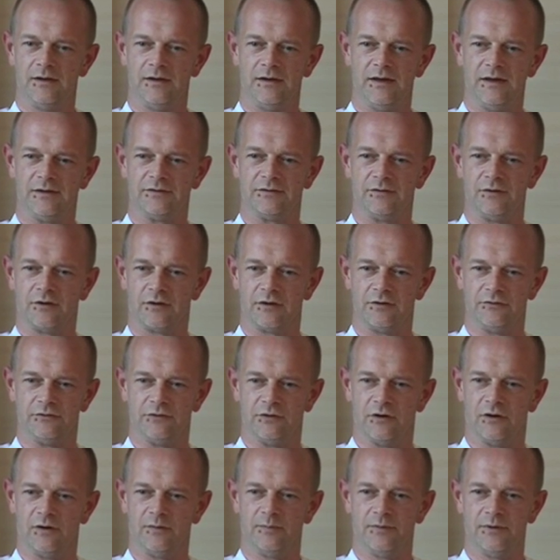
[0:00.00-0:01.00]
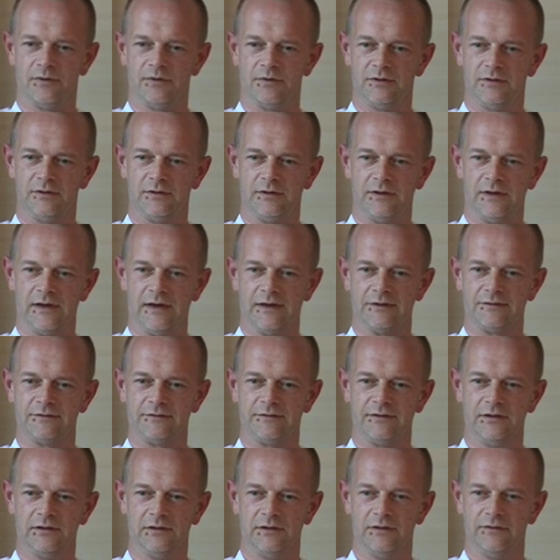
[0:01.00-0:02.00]
it's not a job. I
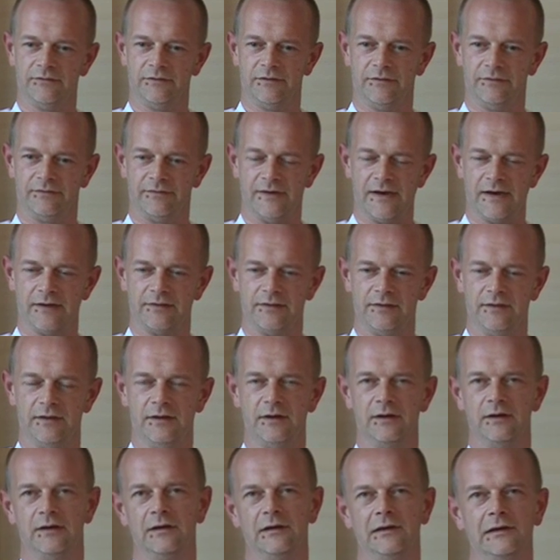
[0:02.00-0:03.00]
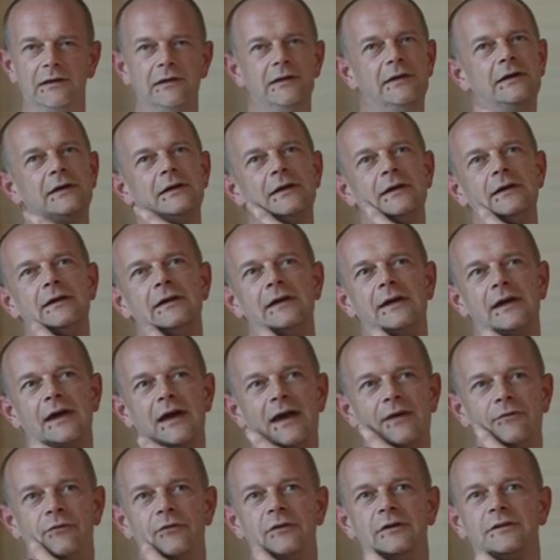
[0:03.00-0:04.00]
still love the fact that
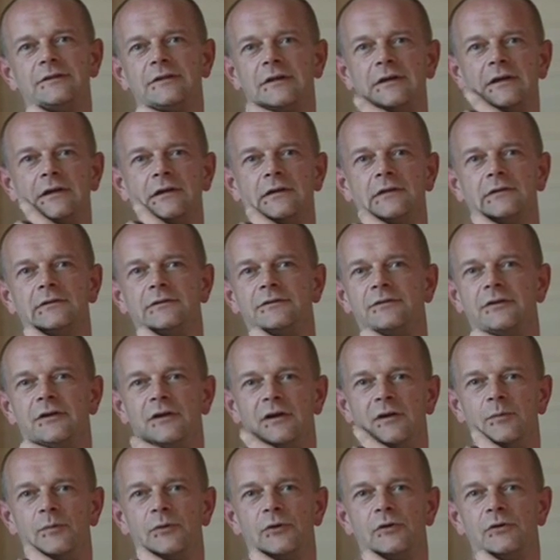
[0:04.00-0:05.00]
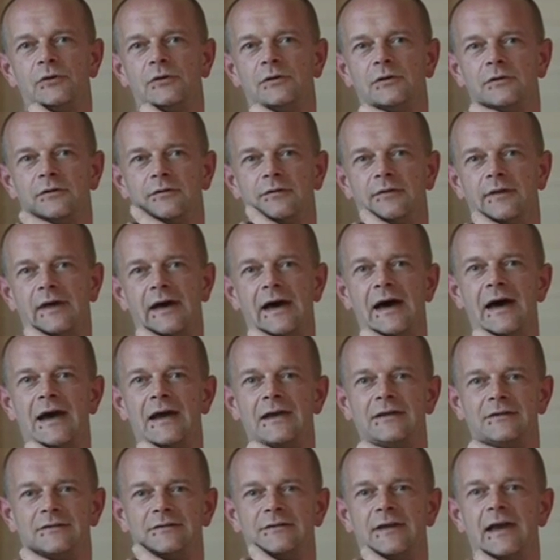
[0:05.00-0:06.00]
every single turbo that
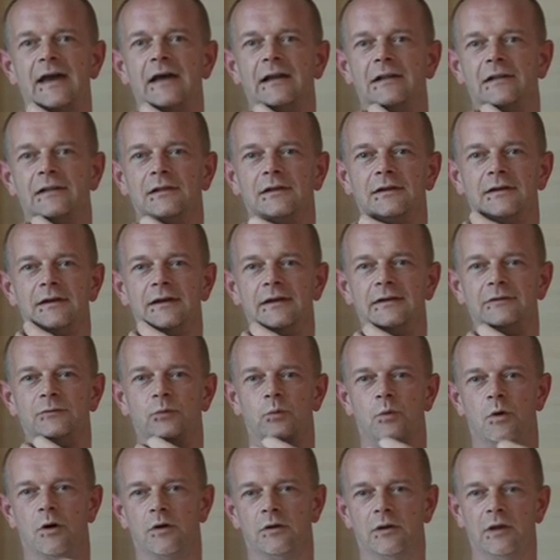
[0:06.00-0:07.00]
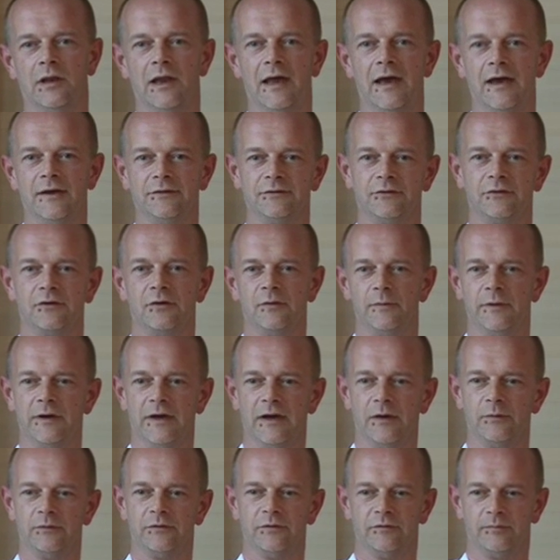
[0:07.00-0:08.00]
I sell is one less coming
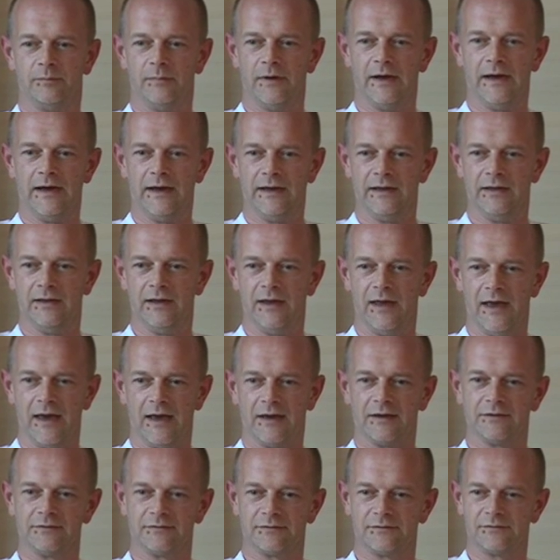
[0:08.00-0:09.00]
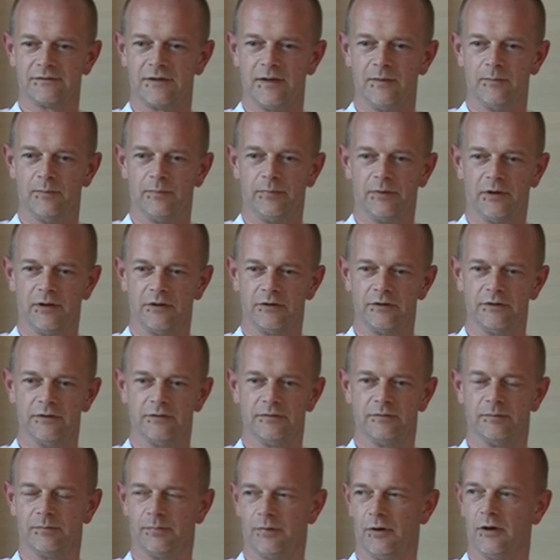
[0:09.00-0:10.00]
out of my
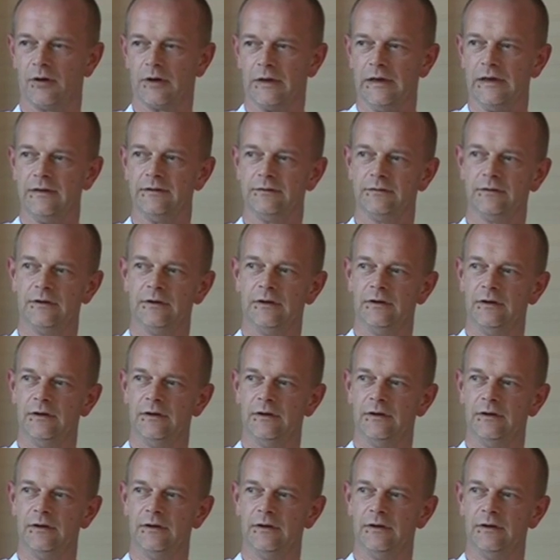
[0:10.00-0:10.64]
ex-employer's pocket.